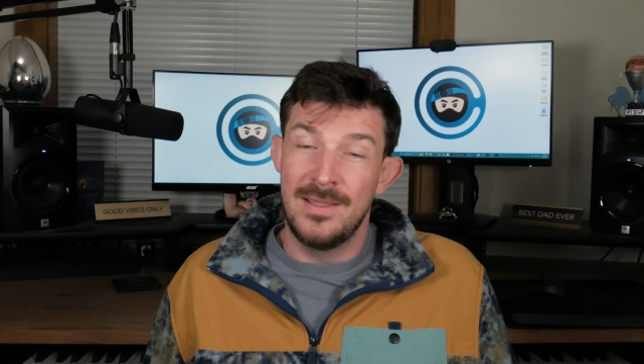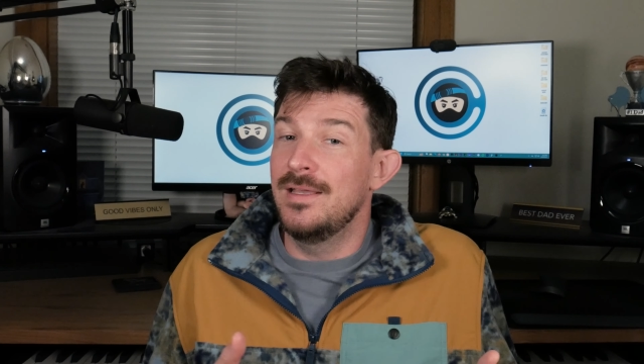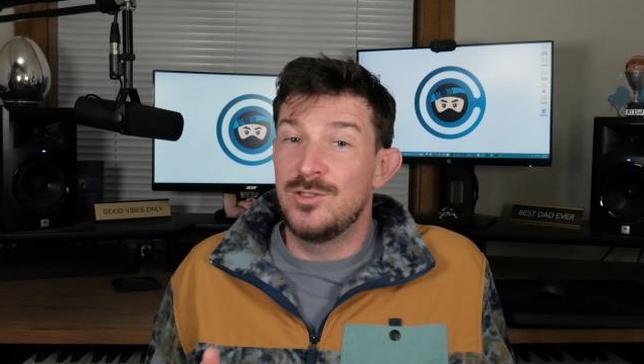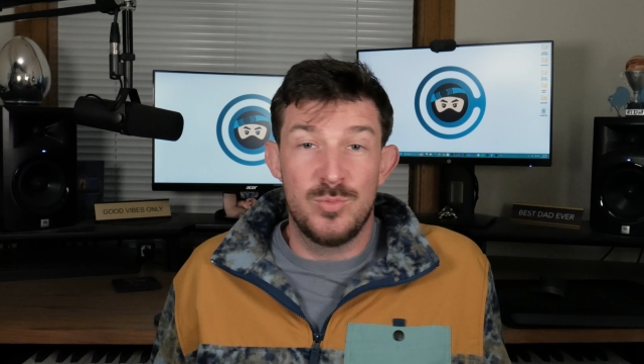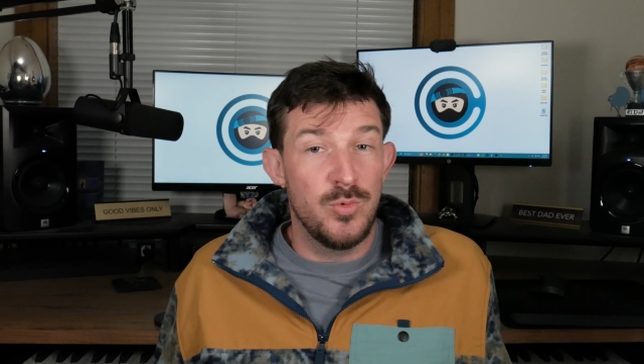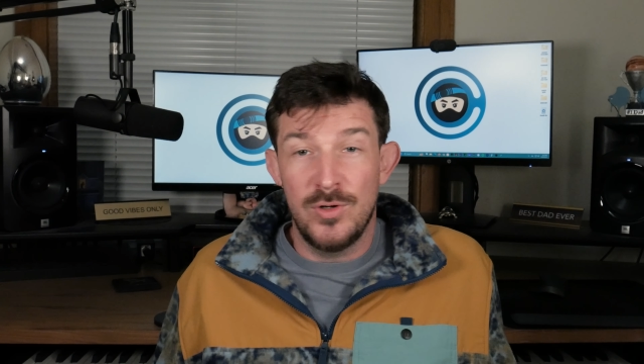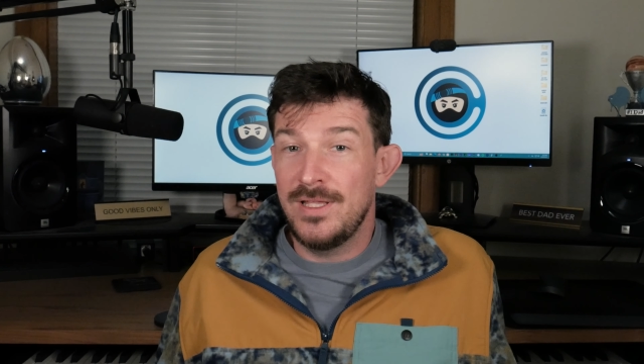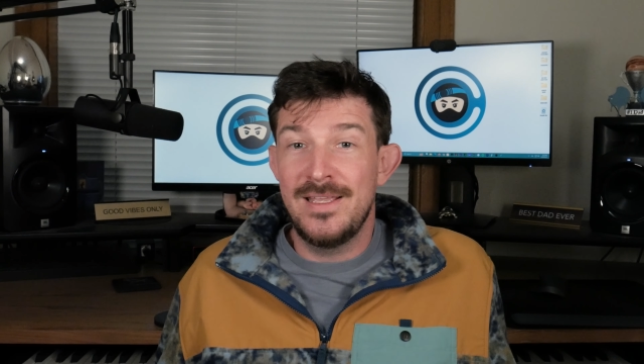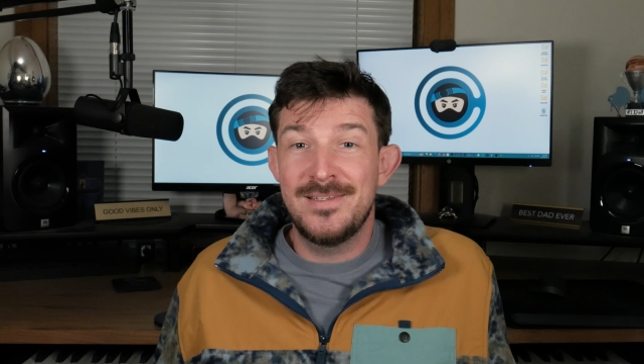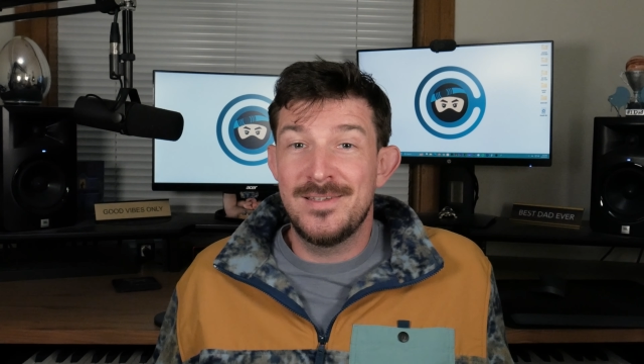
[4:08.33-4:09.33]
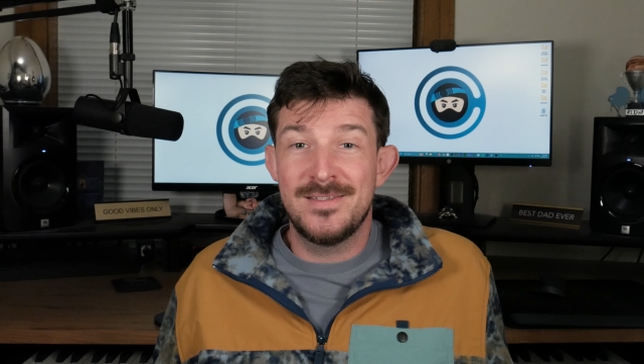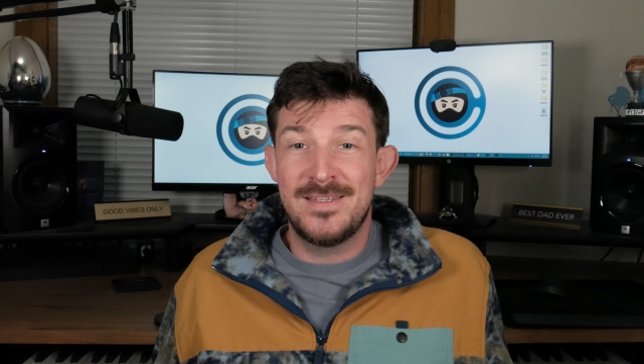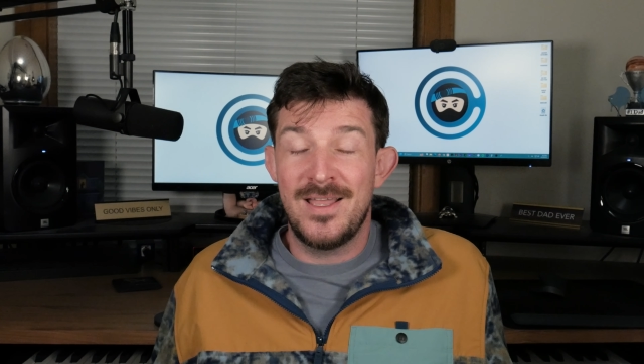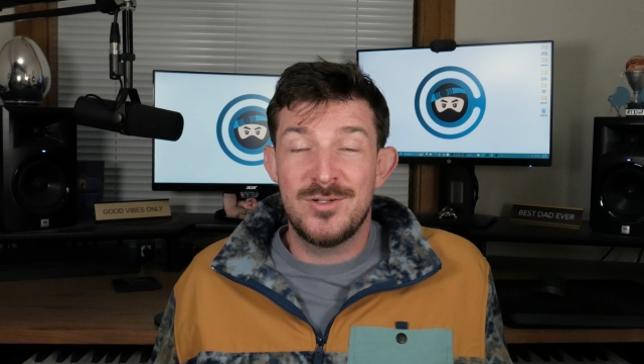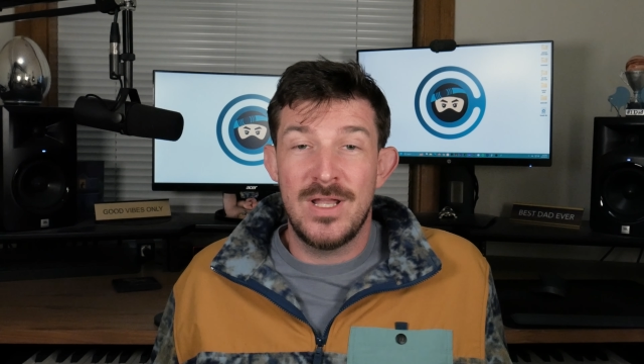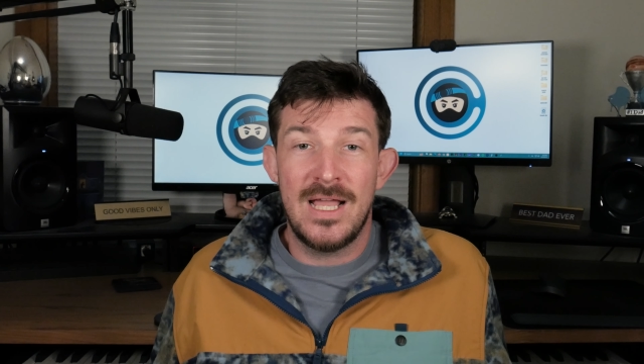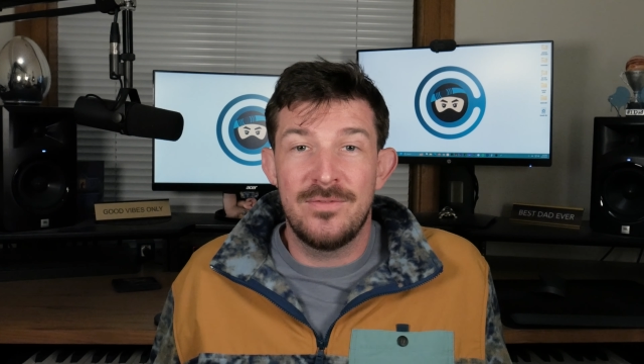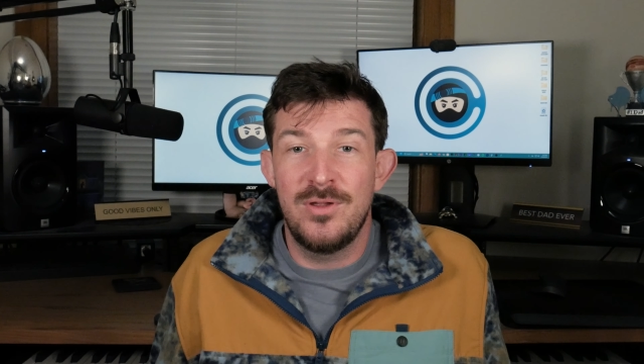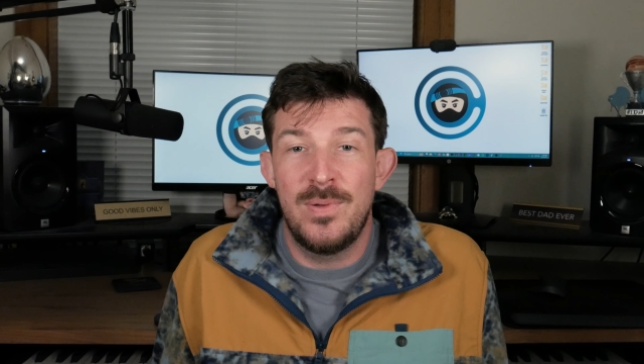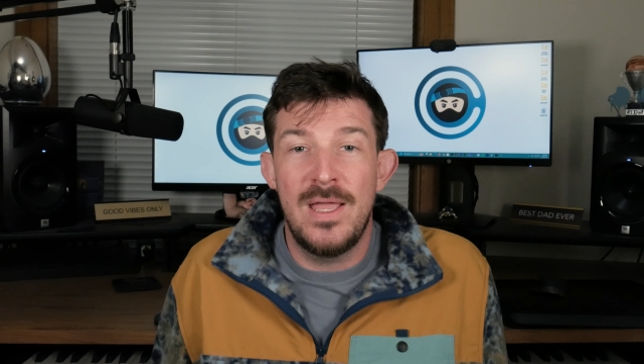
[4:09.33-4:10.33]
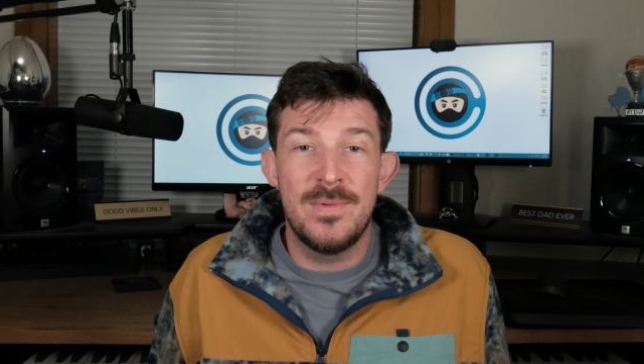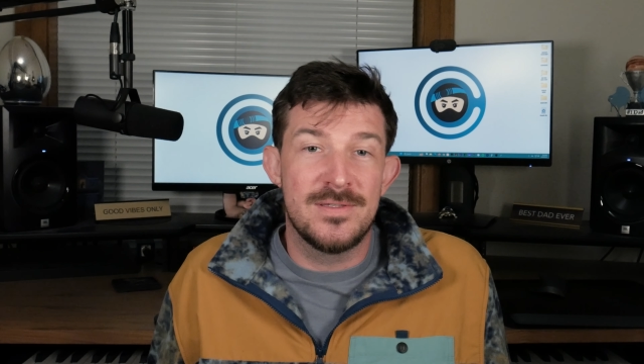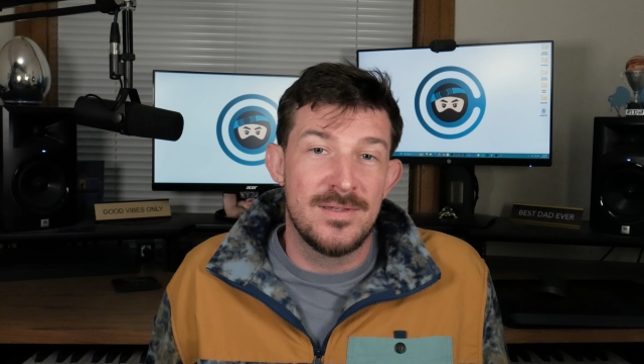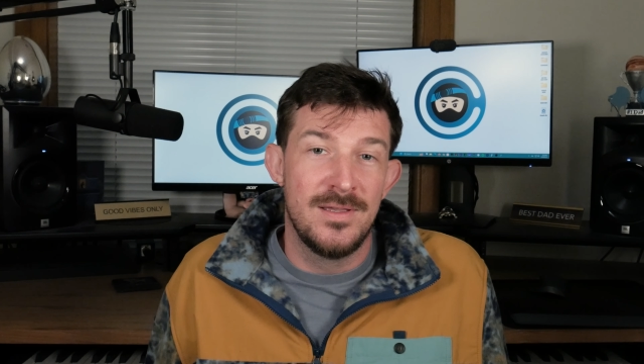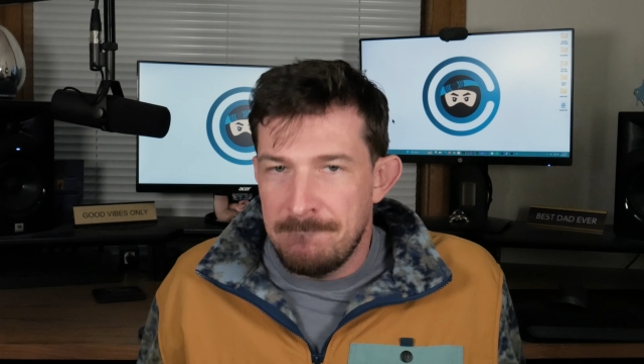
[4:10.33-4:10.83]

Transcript: it's pretty easy to stay on track of repayments.